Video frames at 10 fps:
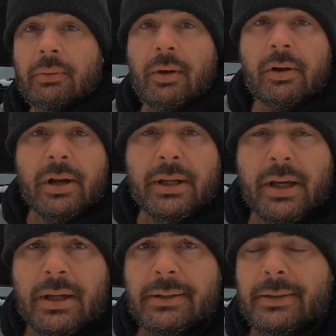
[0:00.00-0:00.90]
Well, all right,
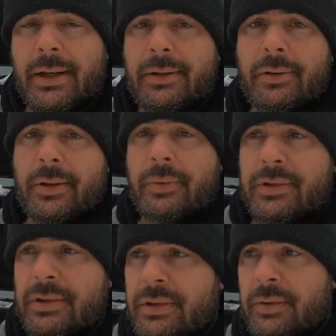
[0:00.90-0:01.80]
guys, I know that
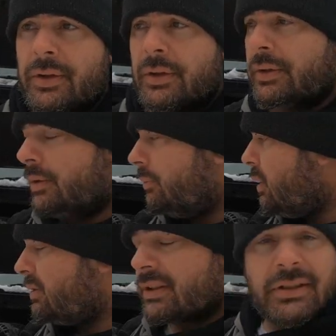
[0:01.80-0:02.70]
wasn't the
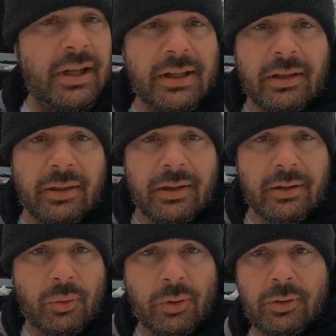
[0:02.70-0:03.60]
most exciting thing
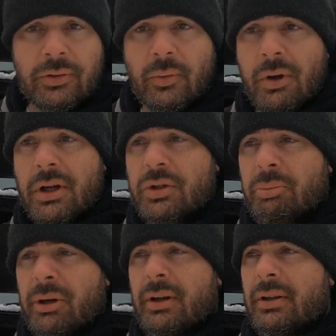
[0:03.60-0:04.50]
in the world to watch,
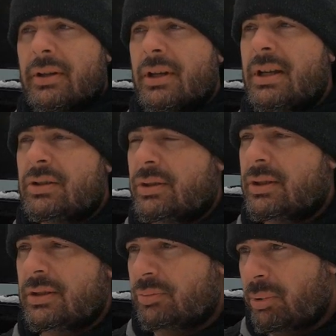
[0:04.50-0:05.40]
but that's
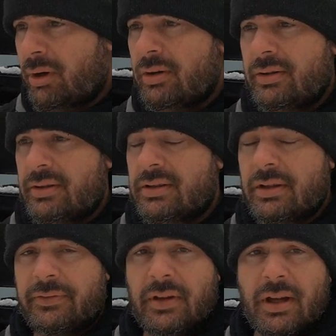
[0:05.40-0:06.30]
just part of the
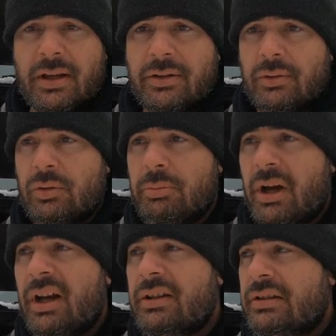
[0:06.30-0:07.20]
stuff that I do
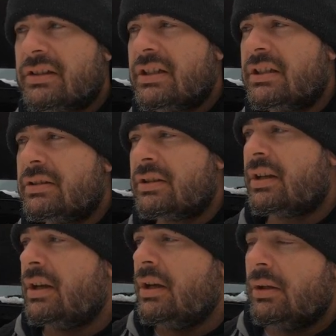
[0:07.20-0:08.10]
behind the scenes
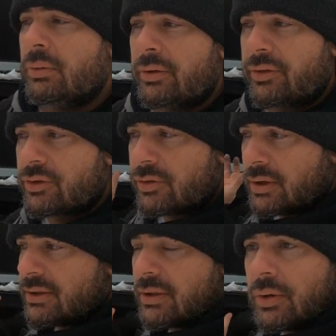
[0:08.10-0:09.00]
with the
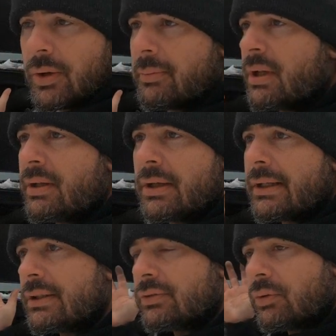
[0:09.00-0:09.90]
trucks and equipment
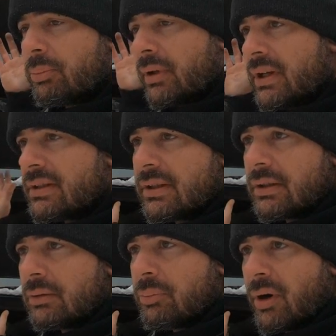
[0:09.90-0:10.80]
is
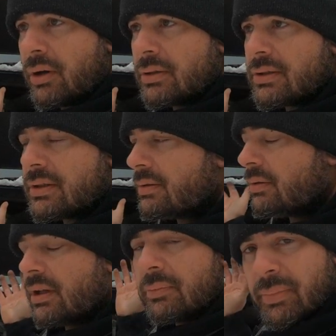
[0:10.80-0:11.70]
replacing parts
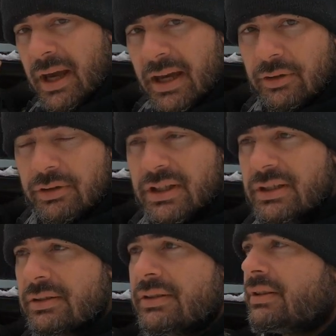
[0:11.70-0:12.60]
like
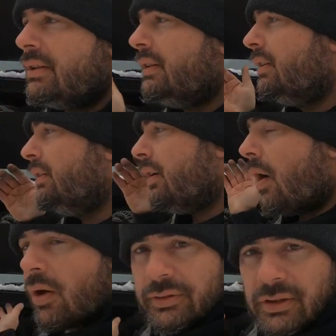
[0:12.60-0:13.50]
batteries,
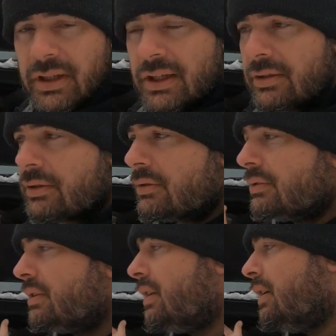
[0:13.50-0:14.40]
alternators,